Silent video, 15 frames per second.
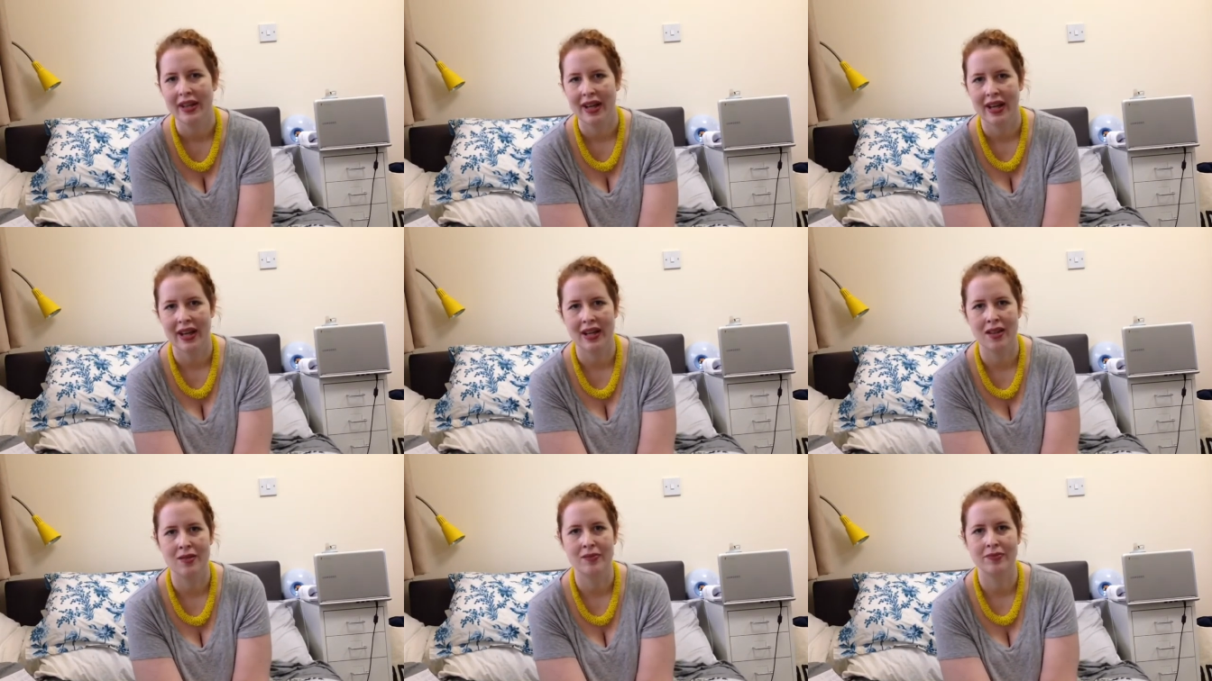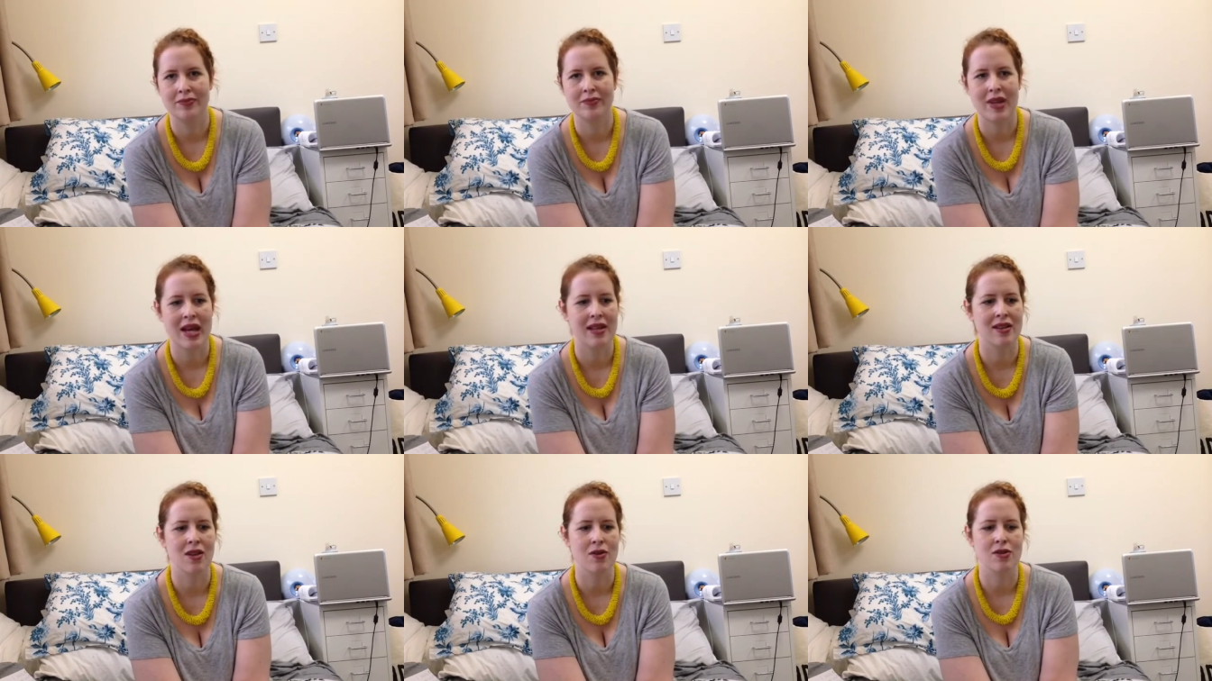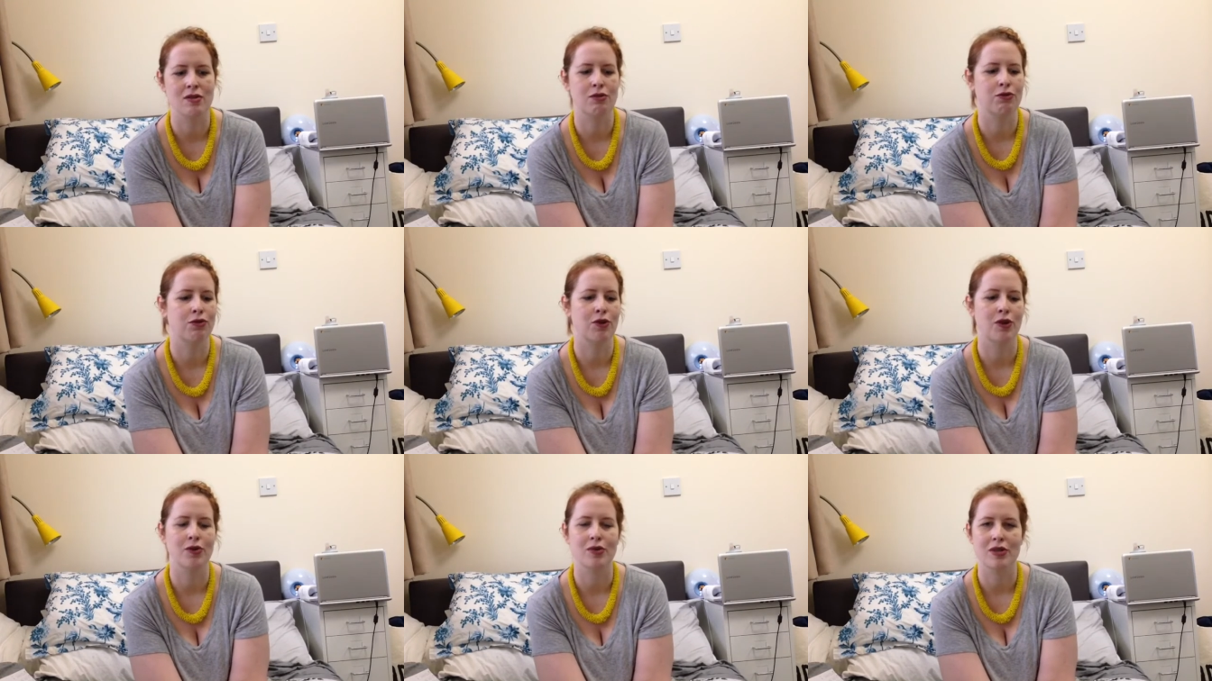um, and lots of
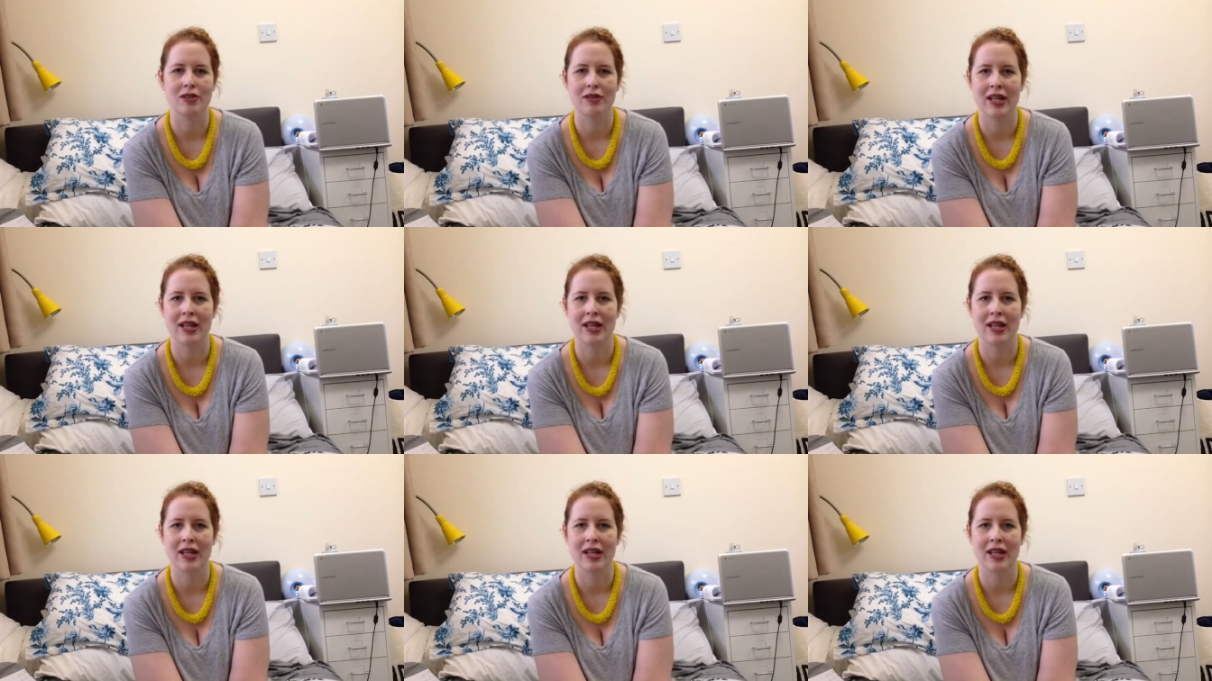fruit.